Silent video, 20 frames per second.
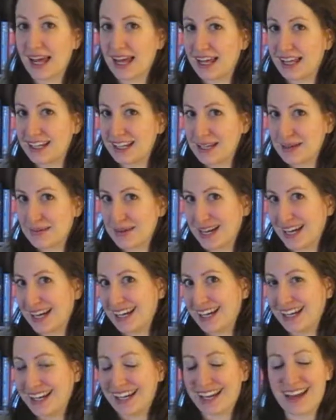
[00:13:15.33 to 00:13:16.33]

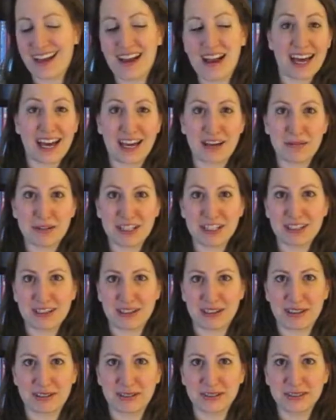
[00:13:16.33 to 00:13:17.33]
Anyway, I'm gonna
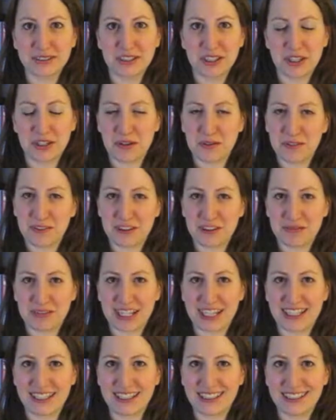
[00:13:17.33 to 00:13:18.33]
go, hopefully
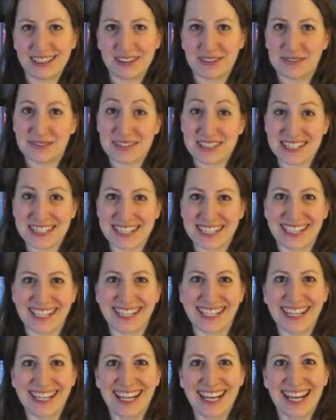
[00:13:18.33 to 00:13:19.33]
write, we'll
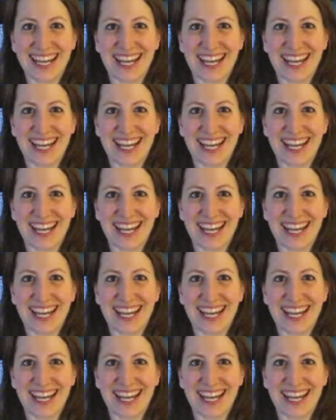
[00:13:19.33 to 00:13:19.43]
see.